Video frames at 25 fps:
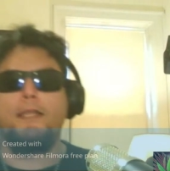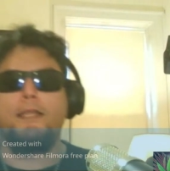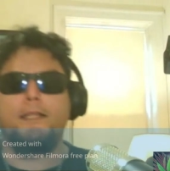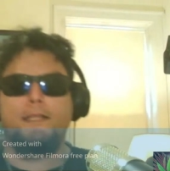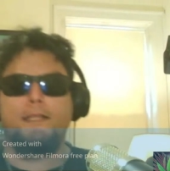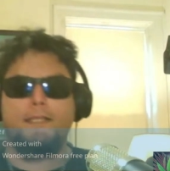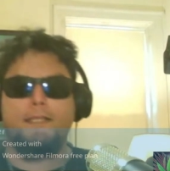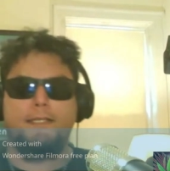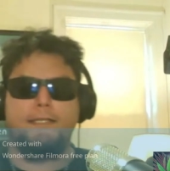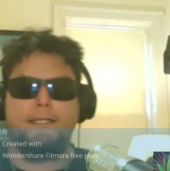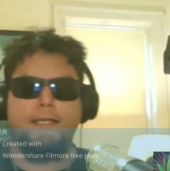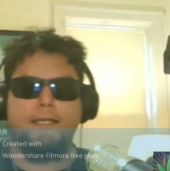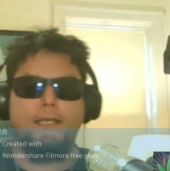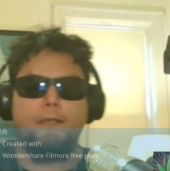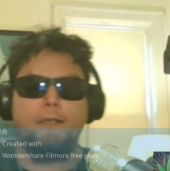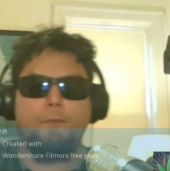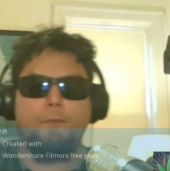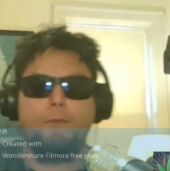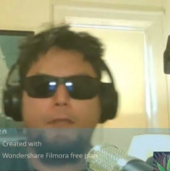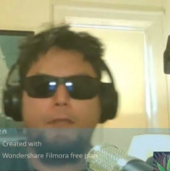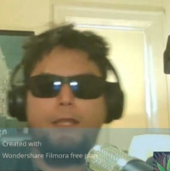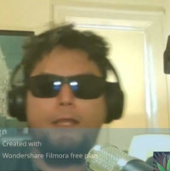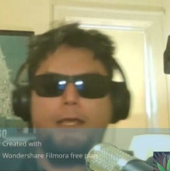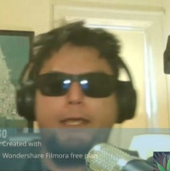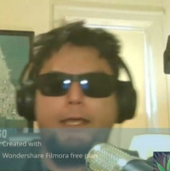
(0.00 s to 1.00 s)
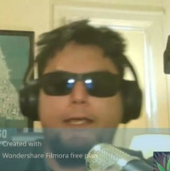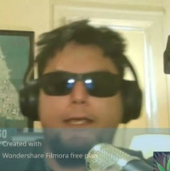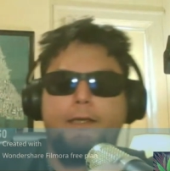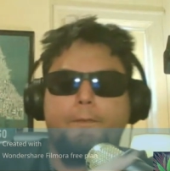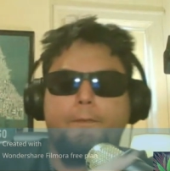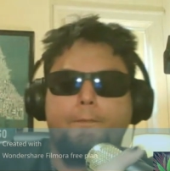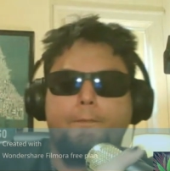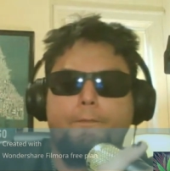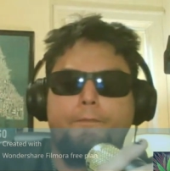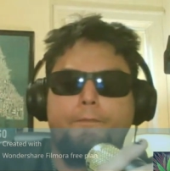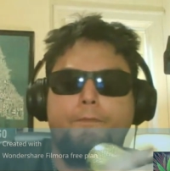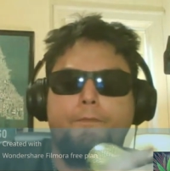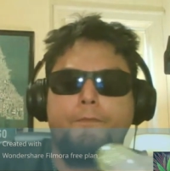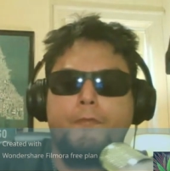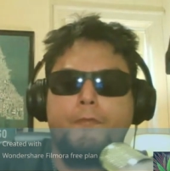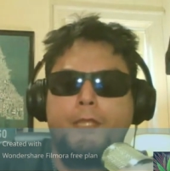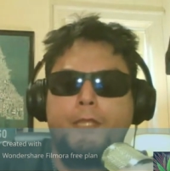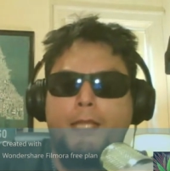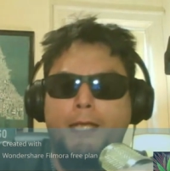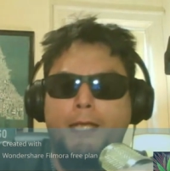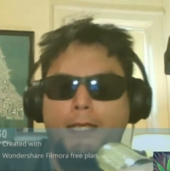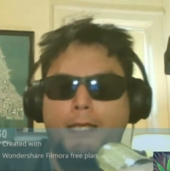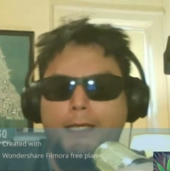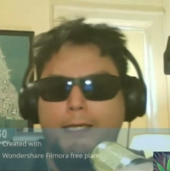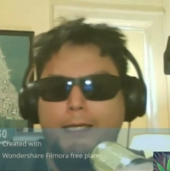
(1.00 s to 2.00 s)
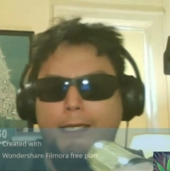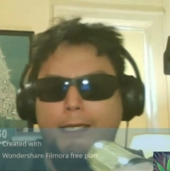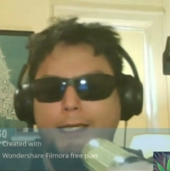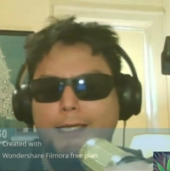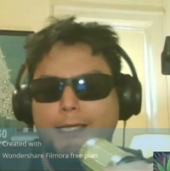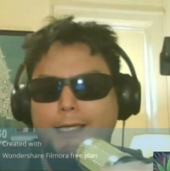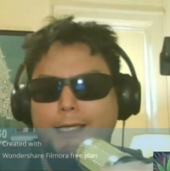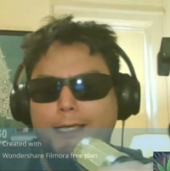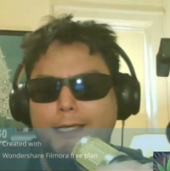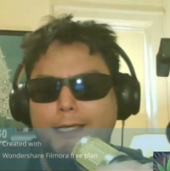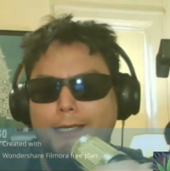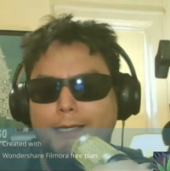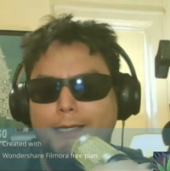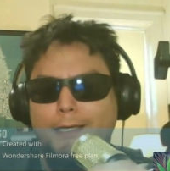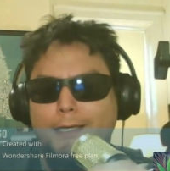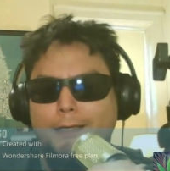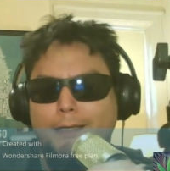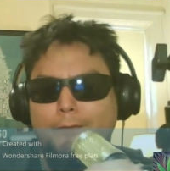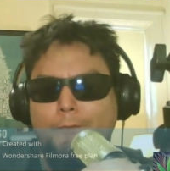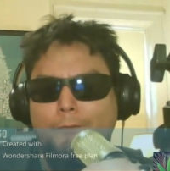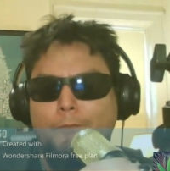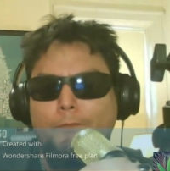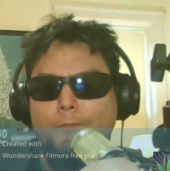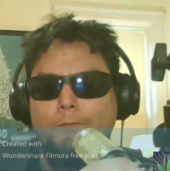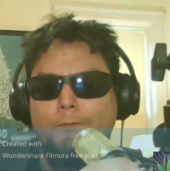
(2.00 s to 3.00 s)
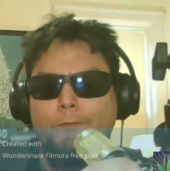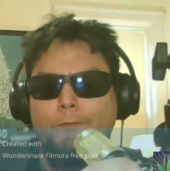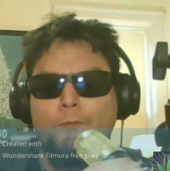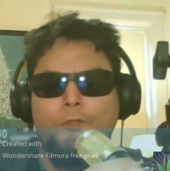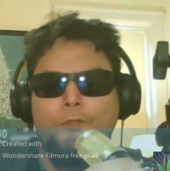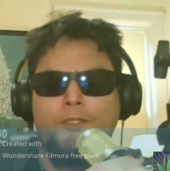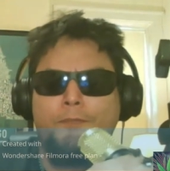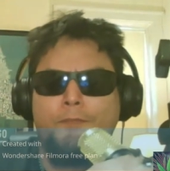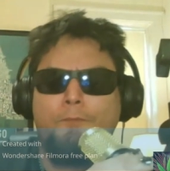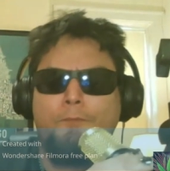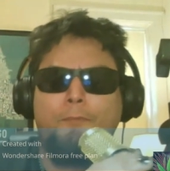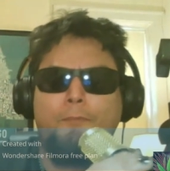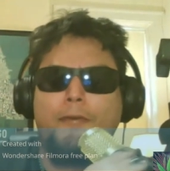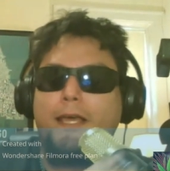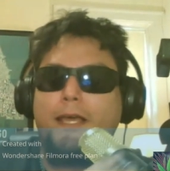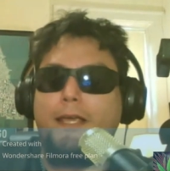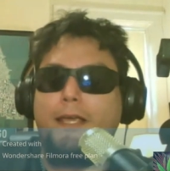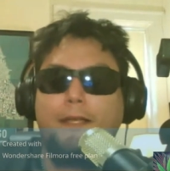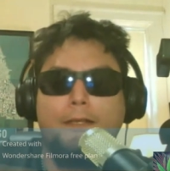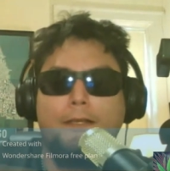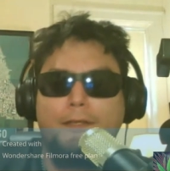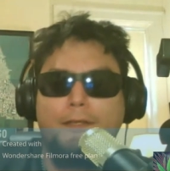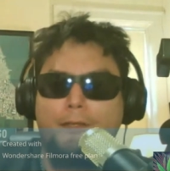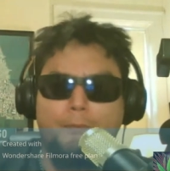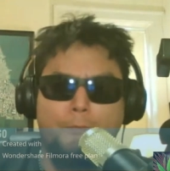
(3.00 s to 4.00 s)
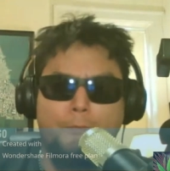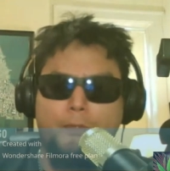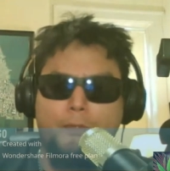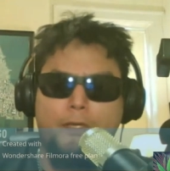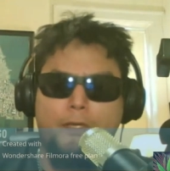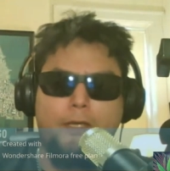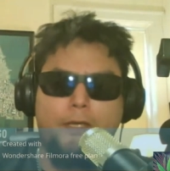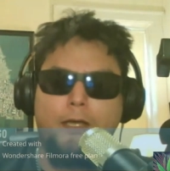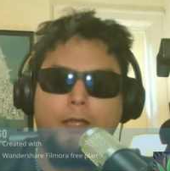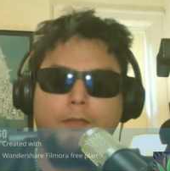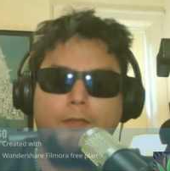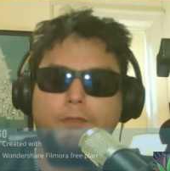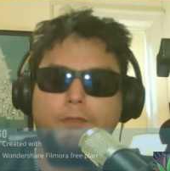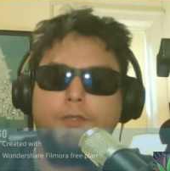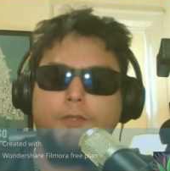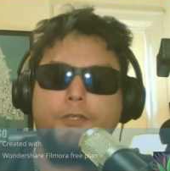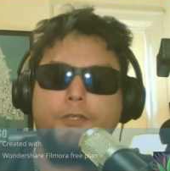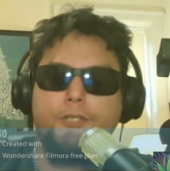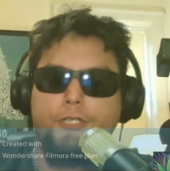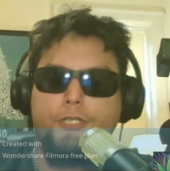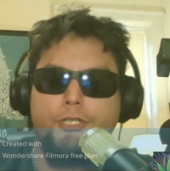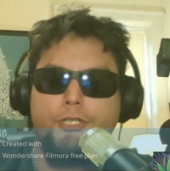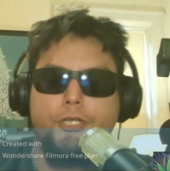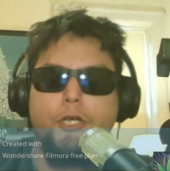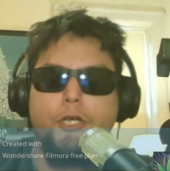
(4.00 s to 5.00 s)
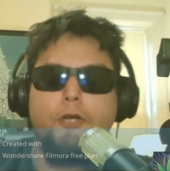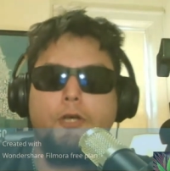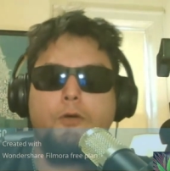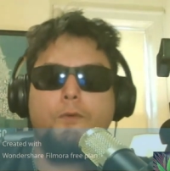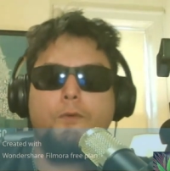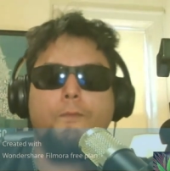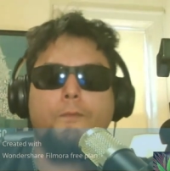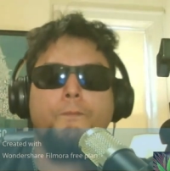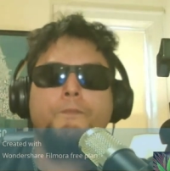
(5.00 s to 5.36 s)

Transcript: it seem like like he was begged to be on this show.